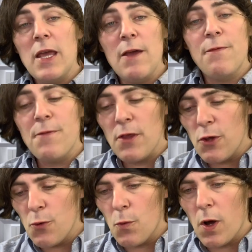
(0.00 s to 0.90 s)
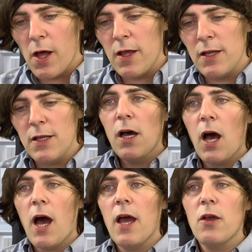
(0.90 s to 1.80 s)
If you want a
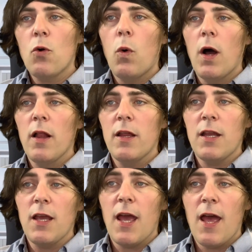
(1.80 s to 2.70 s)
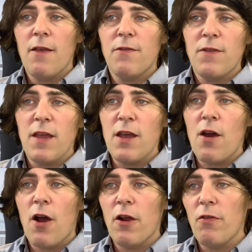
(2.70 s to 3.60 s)
high quality SD
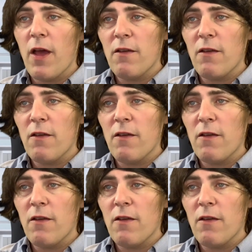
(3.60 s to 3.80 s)
card,